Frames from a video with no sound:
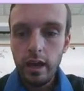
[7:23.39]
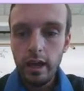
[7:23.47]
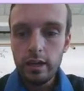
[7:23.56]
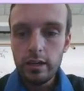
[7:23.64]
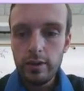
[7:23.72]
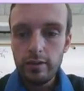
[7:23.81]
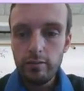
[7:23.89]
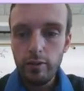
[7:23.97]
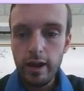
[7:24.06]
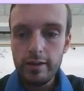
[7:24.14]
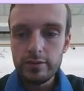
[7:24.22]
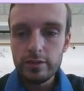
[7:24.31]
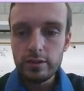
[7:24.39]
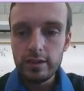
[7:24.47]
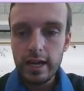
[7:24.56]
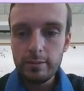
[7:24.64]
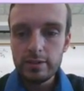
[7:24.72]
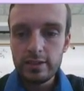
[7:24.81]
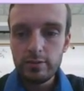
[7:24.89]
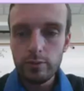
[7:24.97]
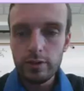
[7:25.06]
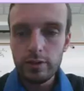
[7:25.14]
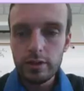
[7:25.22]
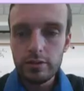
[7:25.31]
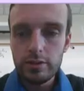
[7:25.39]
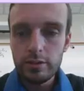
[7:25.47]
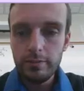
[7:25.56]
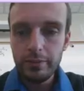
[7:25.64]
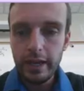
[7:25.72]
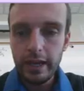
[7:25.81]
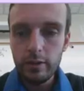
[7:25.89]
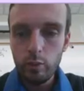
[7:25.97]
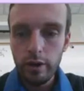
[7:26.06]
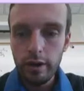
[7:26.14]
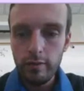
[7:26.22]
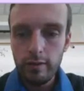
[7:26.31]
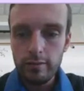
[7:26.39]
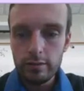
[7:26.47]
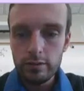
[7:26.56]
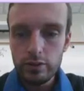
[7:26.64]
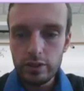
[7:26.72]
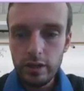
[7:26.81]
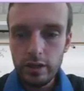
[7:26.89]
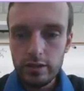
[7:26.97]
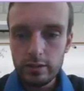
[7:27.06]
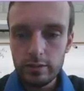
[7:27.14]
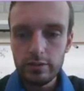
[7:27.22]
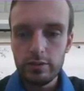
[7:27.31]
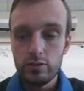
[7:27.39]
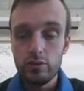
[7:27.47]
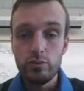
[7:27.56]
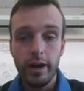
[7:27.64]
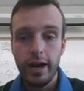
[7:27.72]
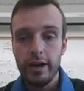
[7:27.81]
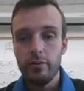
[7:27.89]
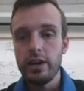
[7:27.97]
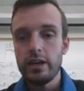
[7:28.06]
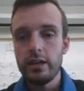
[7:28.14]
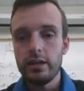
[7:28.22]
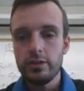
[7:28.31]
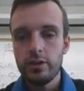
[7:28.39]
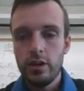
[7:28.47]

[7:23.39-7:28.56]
and you'd have revs on the top, because that's what we want to go to, and 1 revolution is equal to 2 pi radians.